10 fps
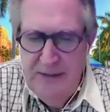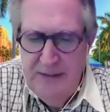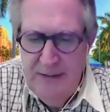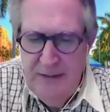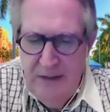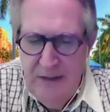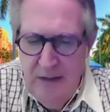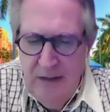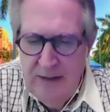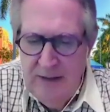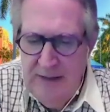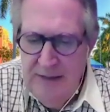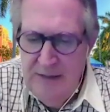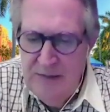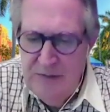uh, uh, and
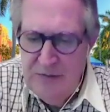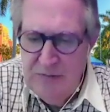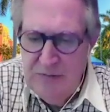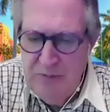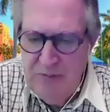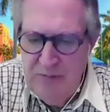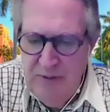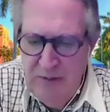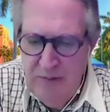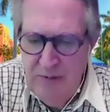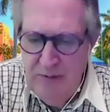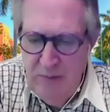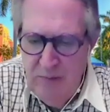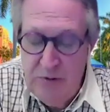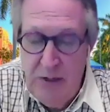guidance, and so forth that that
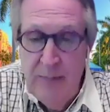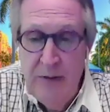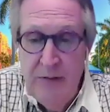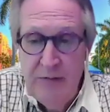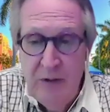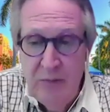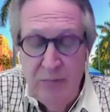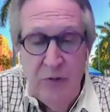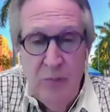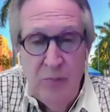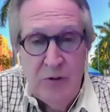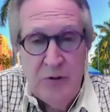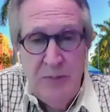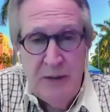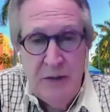was coming from you know
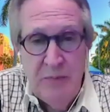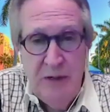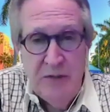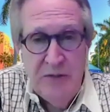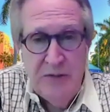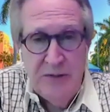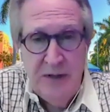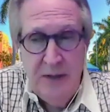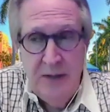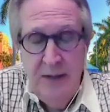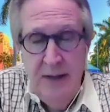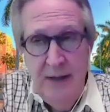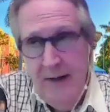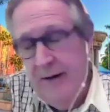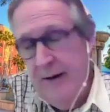prospective patients, and then
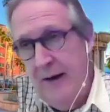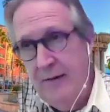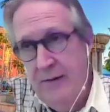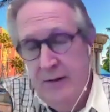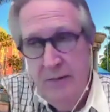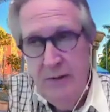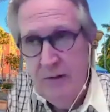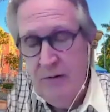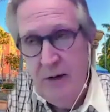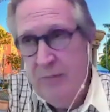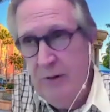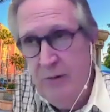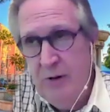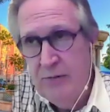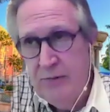and how the incredibly
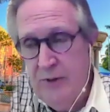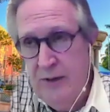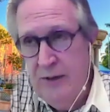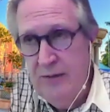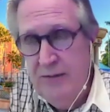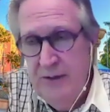well trained